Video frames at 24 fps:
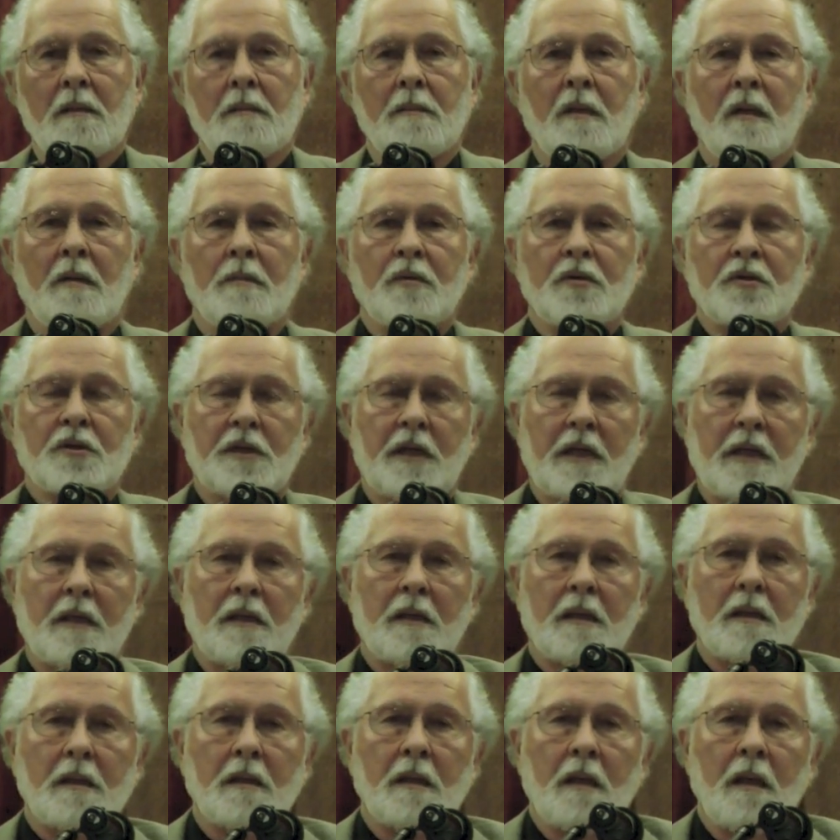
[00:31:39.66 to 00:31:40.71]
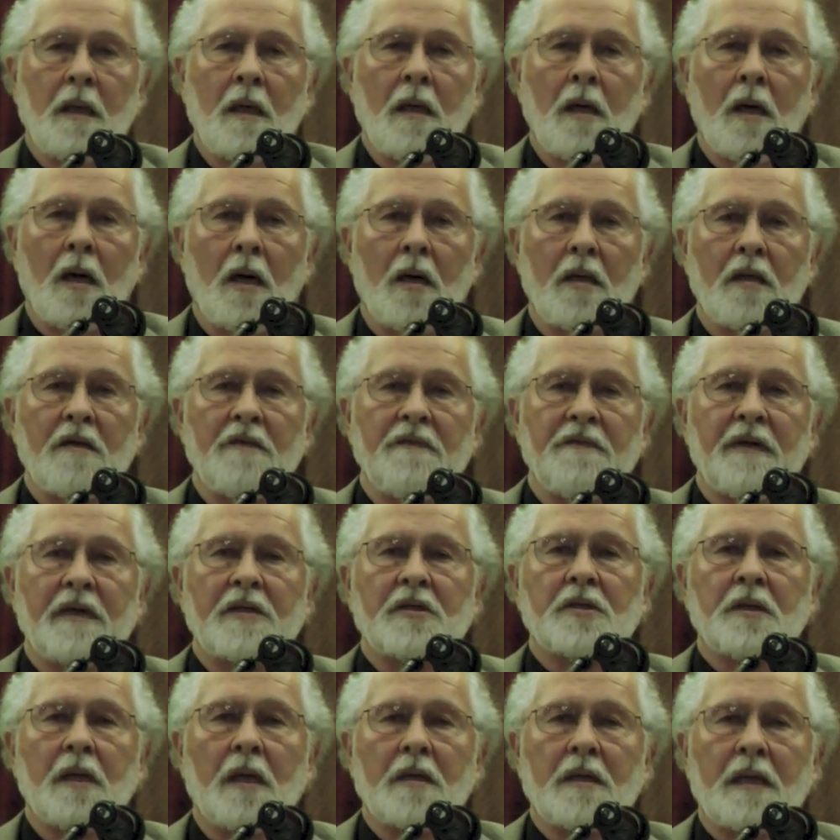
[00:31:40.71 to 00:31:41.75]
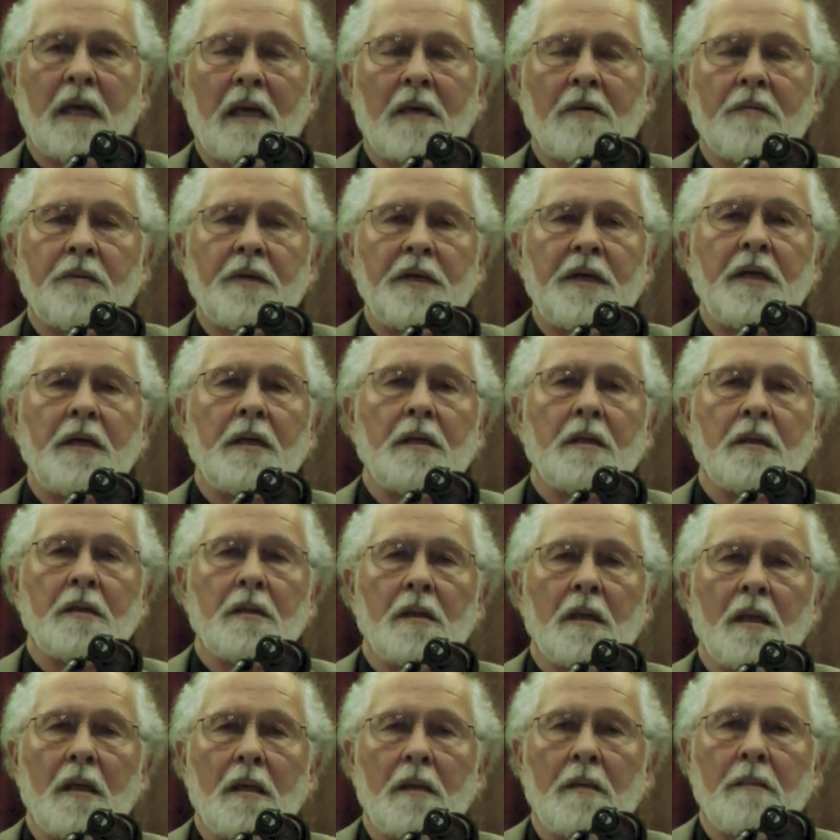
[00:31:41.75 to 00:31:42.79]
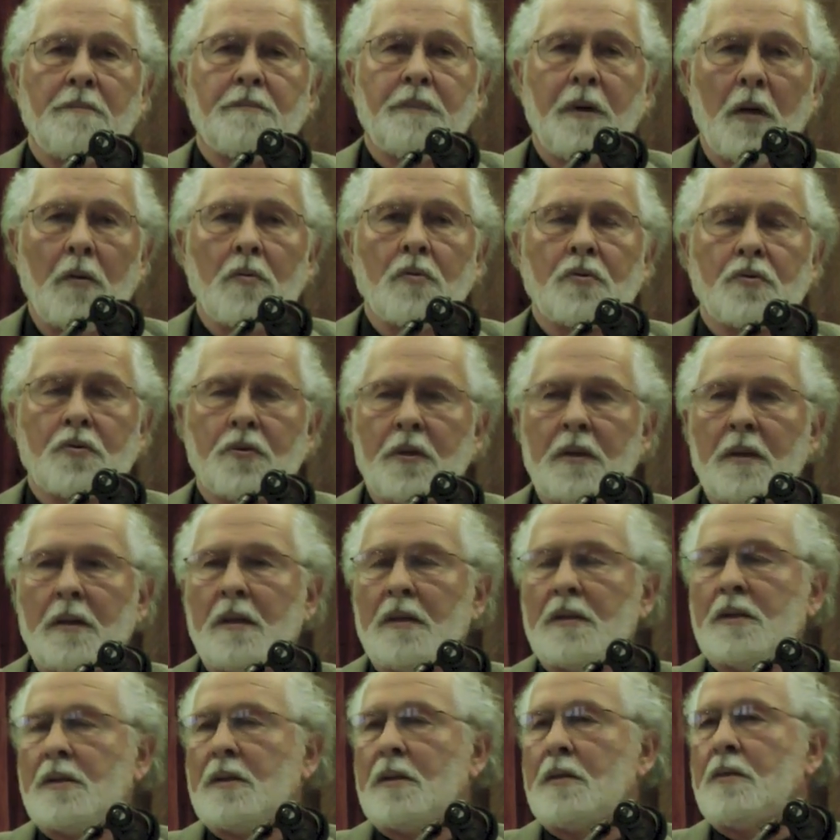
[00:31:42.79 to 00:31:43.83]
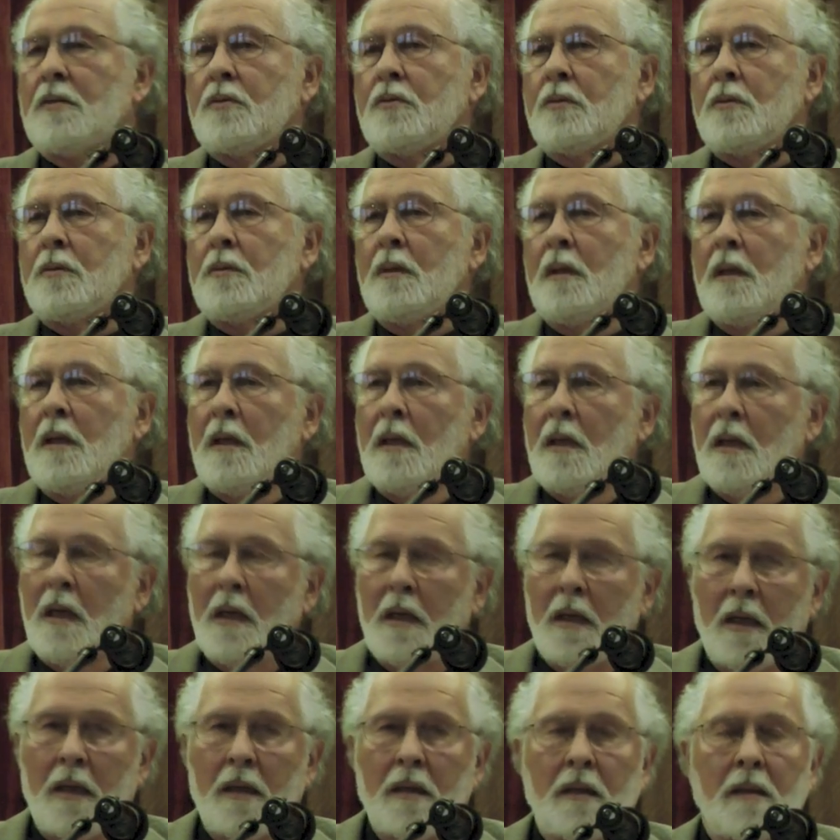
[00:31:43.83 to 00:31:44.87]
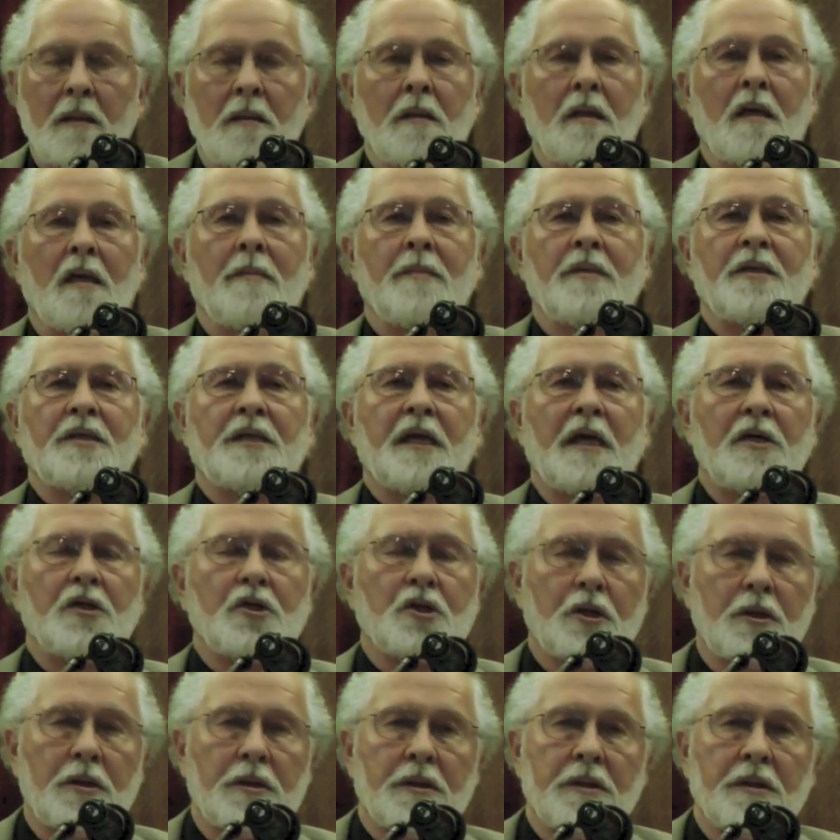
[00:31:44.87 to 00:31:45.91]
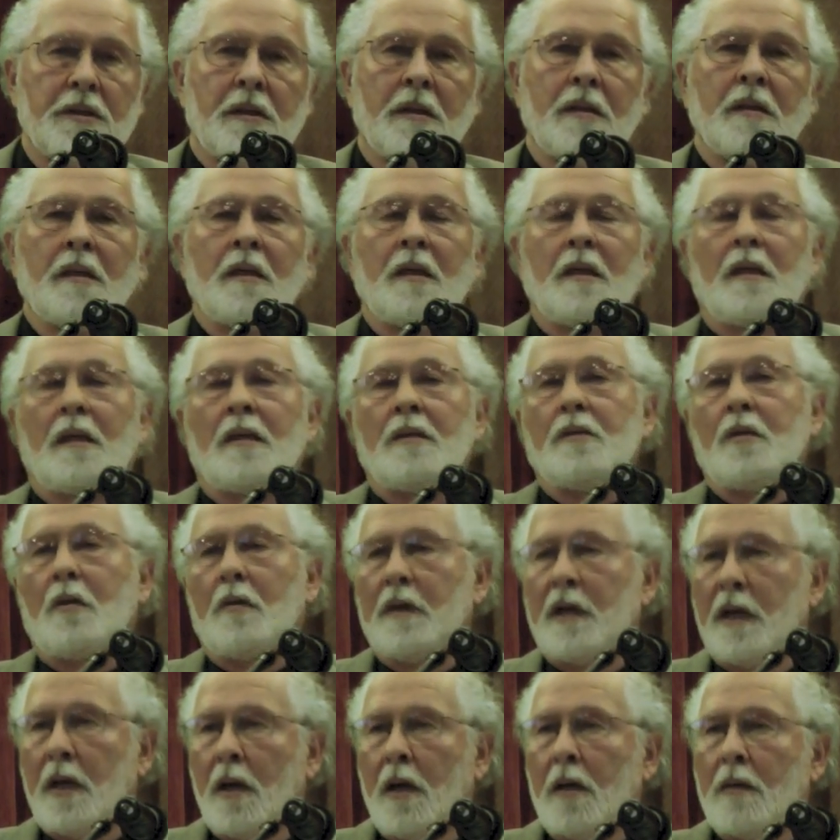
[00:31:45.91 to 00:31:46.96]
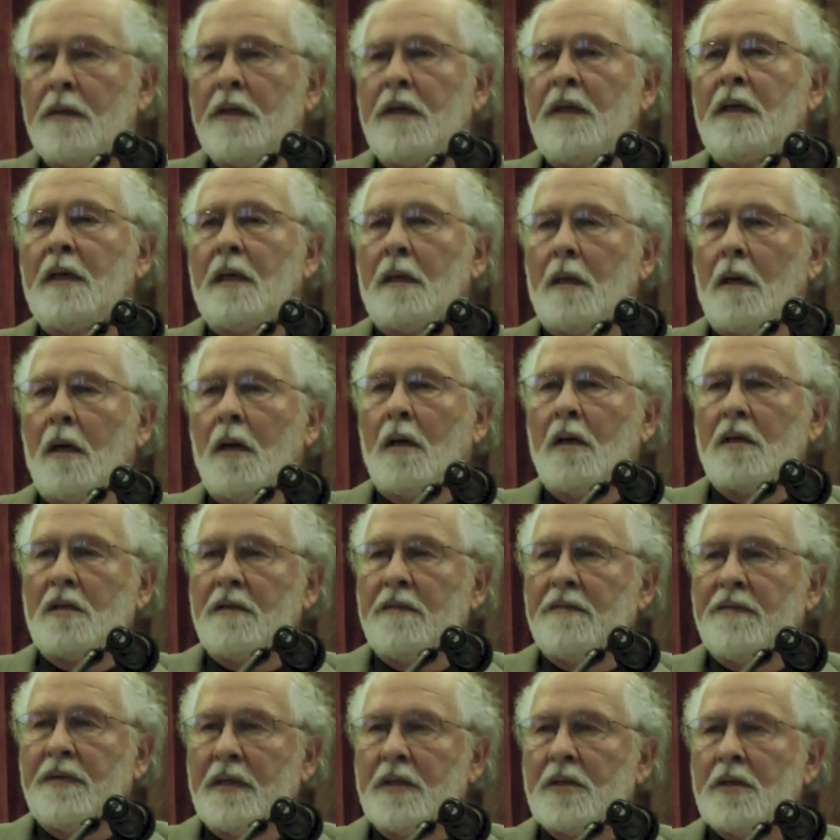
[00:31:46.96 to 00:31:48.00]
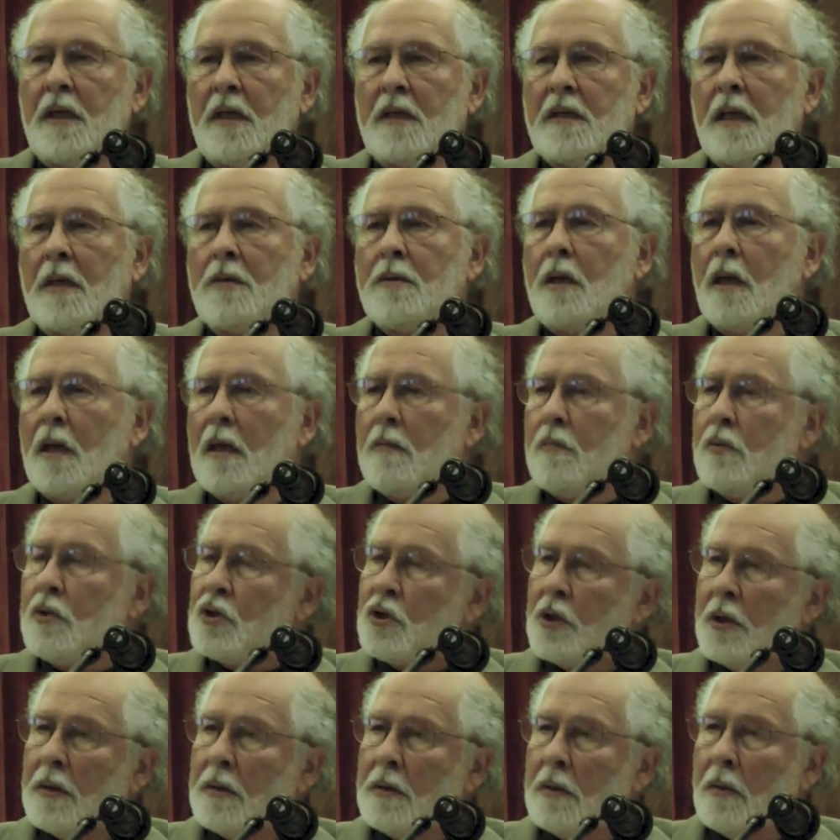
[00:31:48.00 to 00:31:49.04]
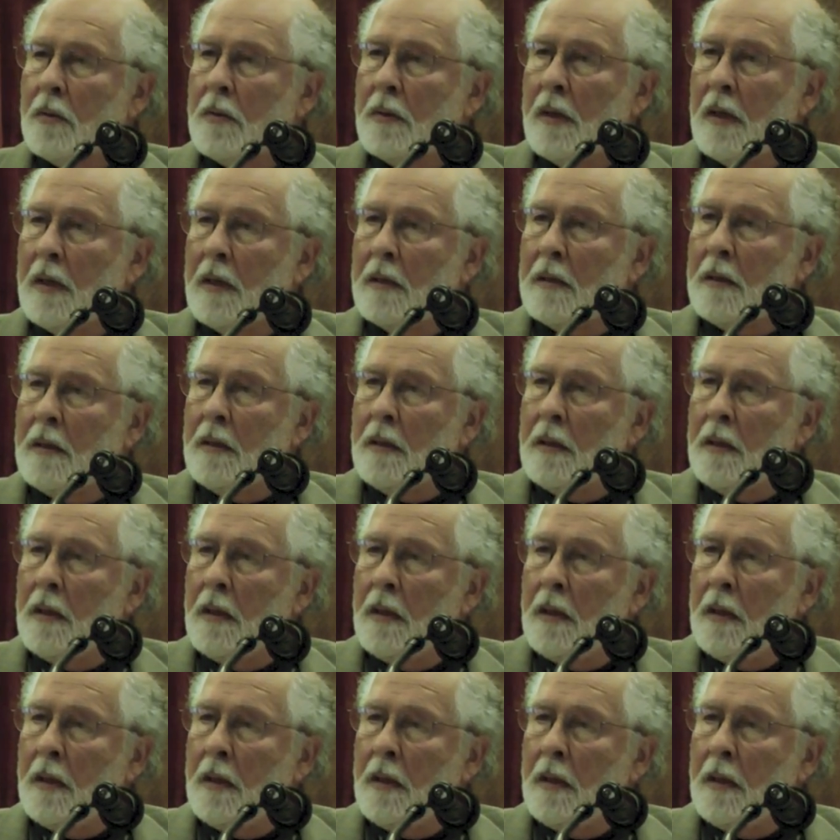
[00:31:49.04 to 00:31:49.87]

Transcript: Imam Hussein and other events like that, reading poetry, listening to lamentations and Nohe Khani and all kinds of things like that, none of which are in the Quran,